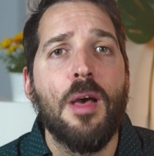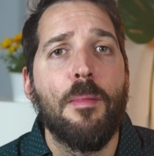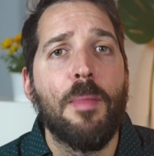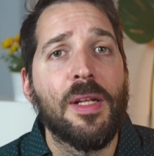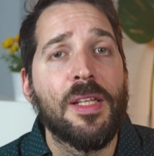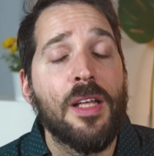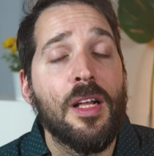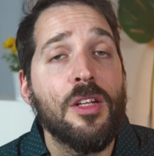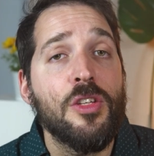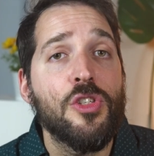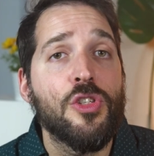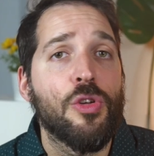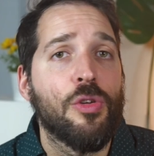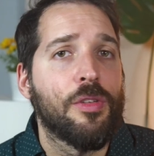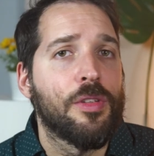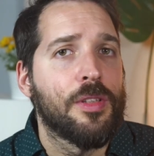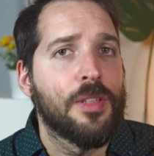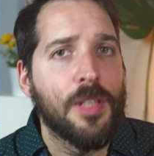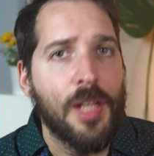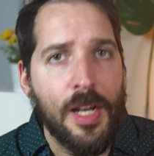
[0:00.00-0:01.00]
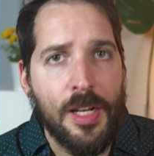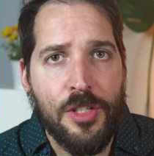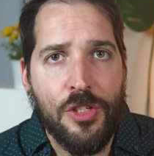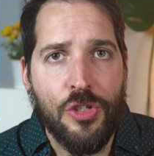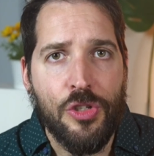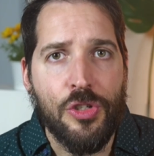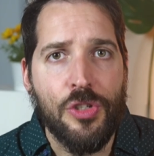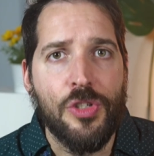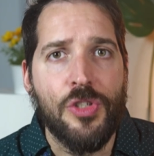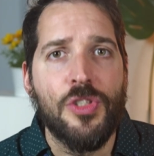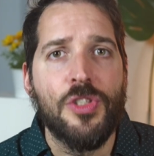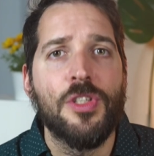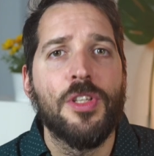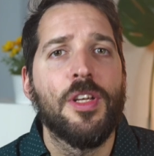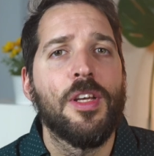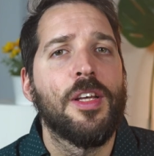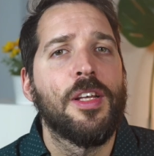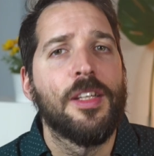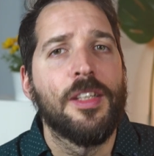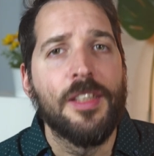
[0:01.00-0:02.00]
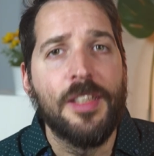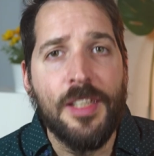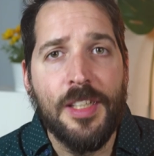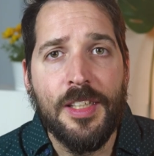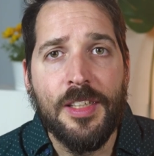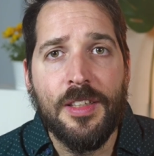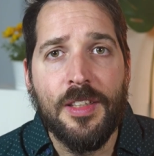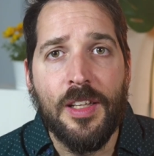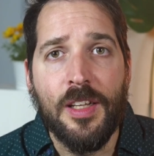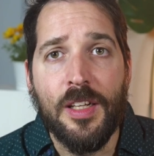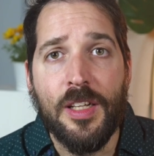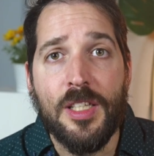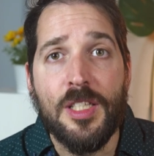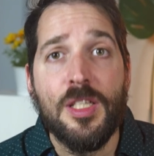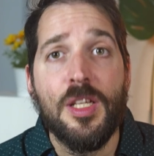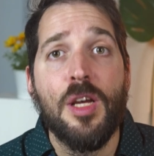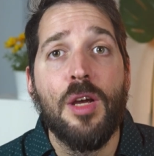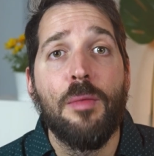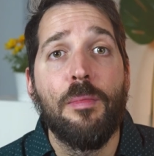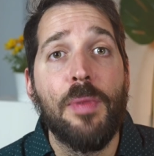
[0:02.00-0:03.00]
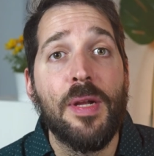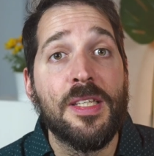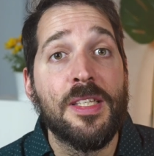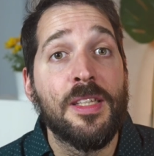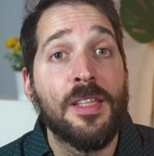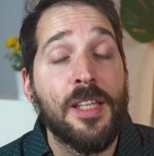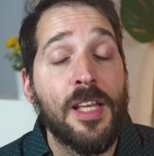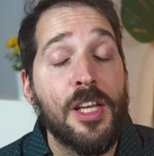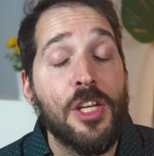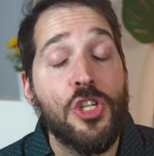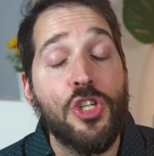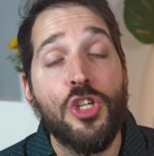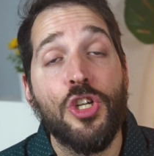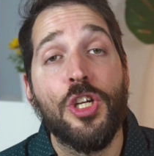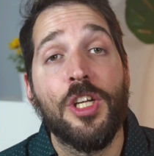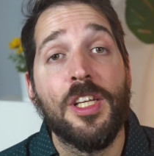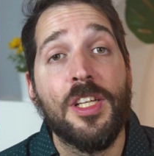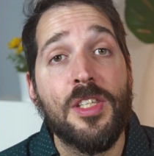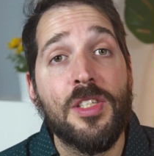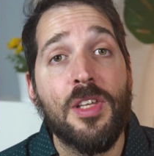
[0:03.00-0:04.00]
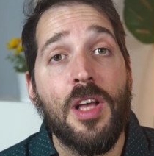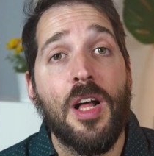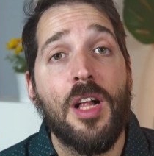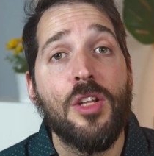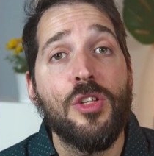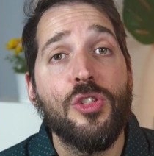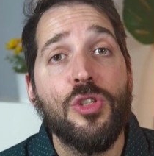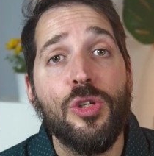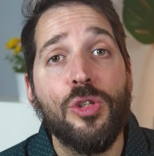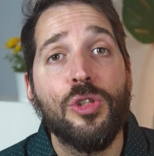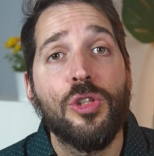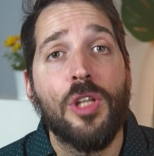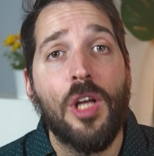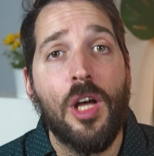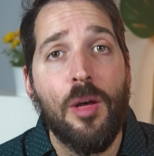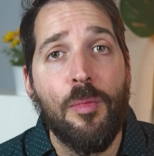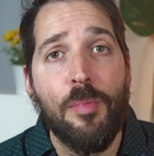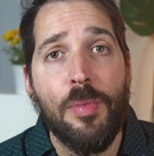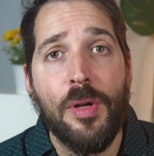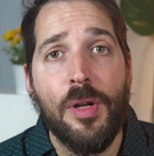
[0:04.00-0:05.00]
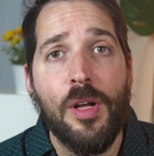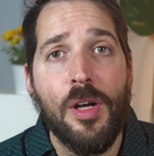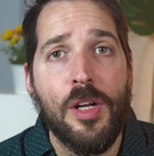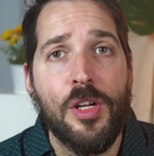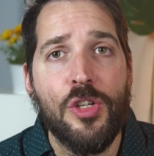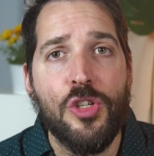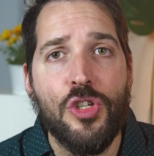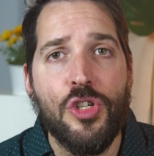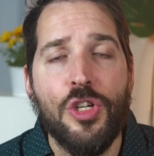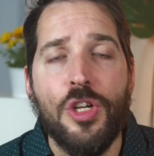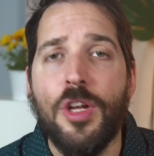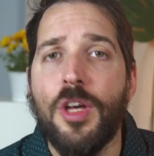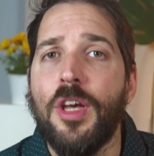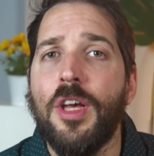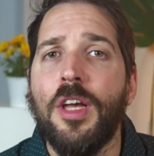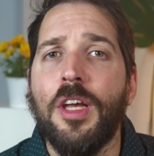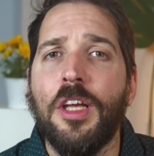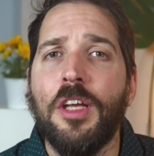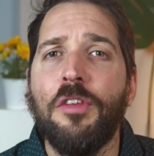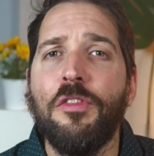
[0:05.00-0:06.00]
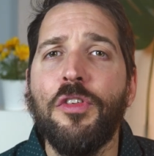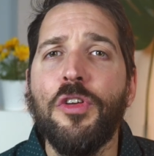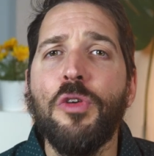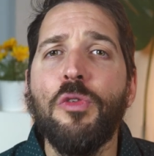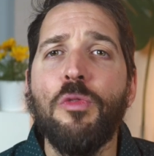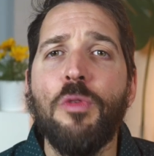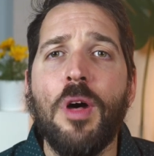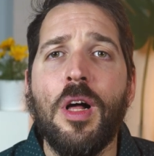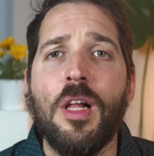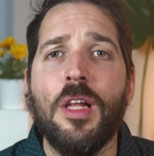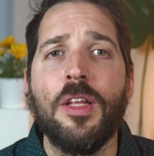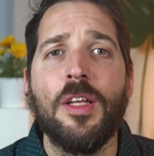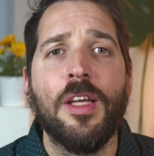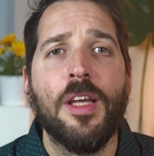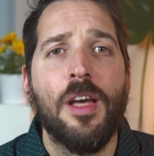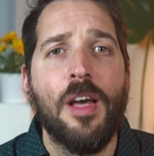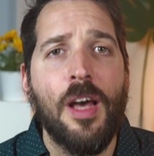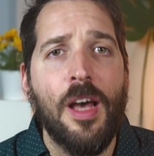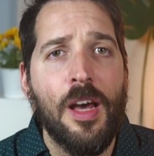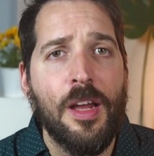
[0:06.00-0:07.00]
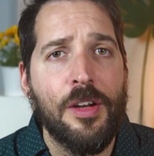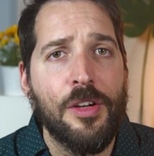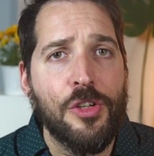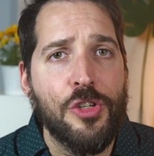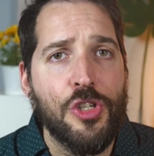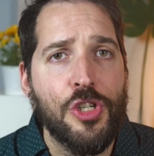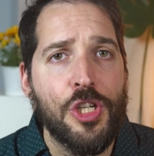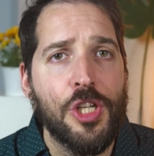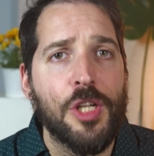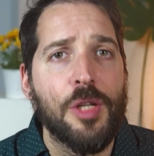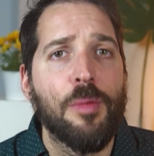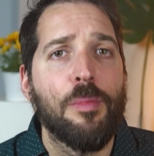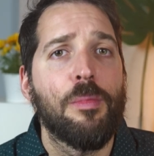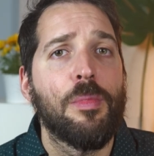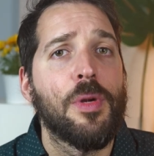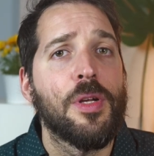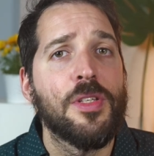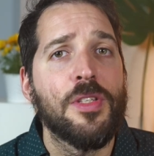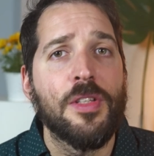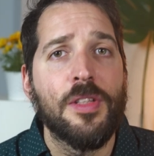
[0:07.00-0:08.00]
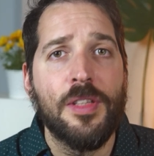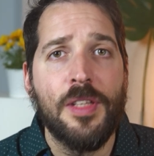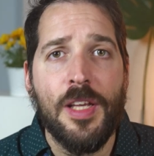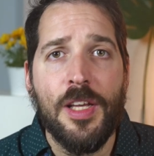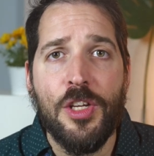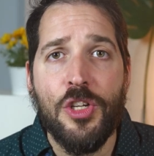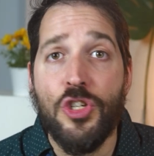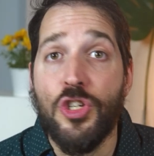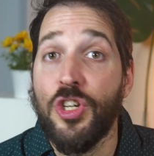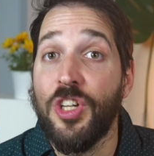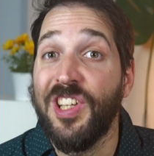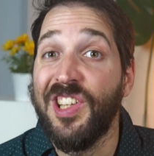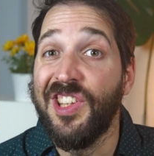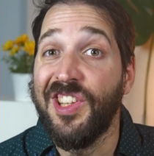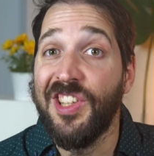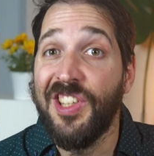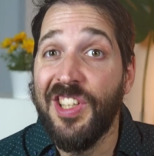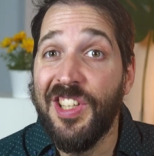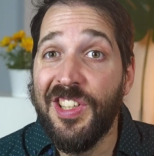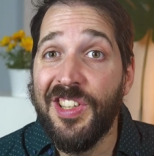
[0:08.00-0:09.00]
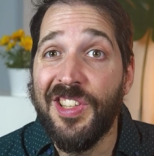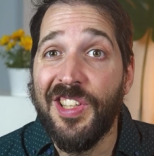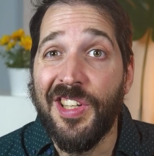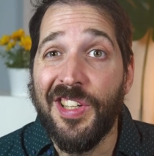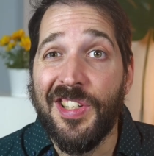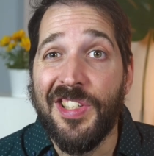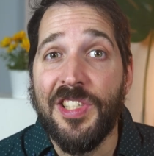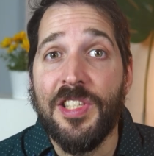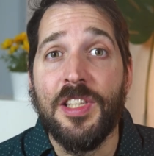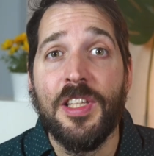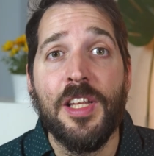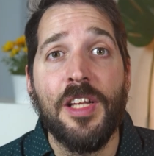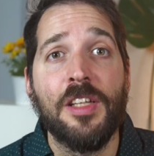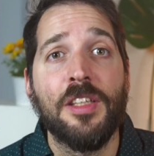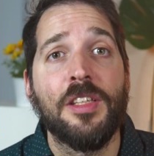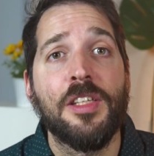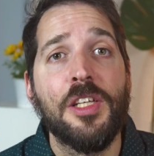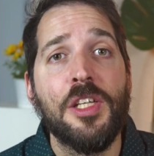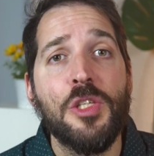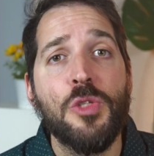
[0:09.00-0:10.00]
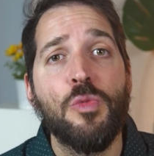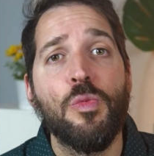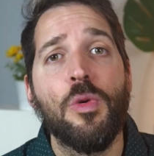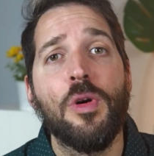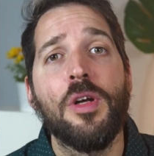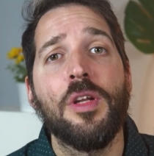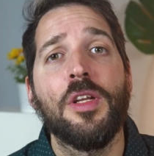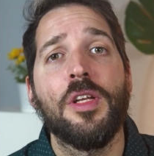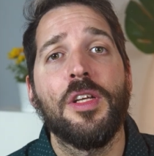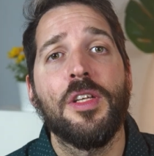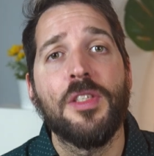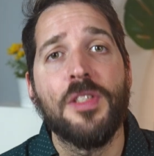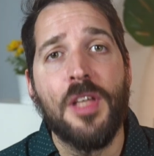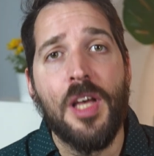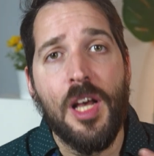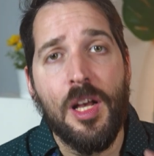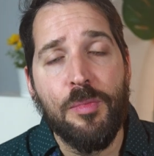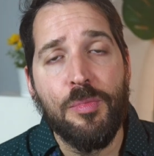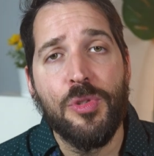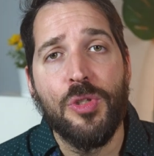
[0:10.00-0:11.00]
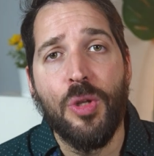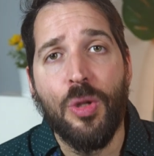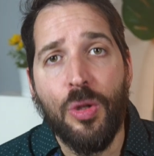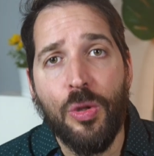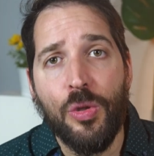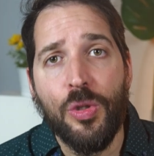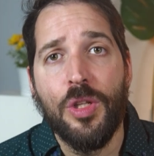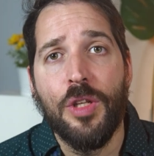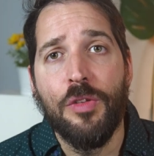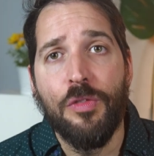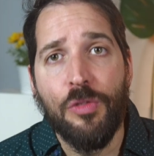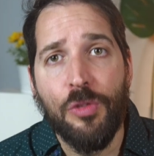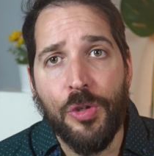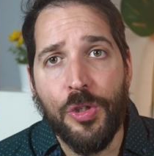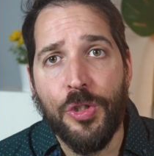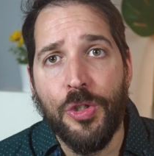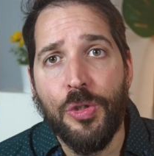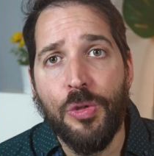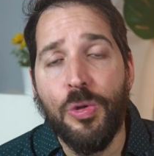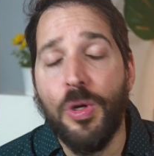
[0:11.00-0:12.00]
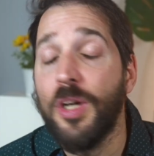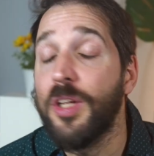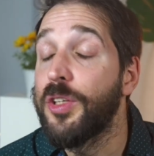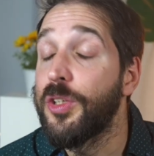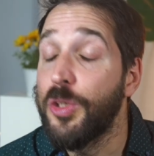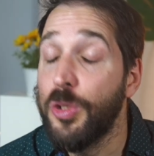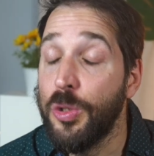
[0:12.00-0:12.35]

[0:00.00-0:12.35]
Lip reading: but also textures, details, presentation is also top notch. If you value energy, presentation, details, then this one is absolutely for you and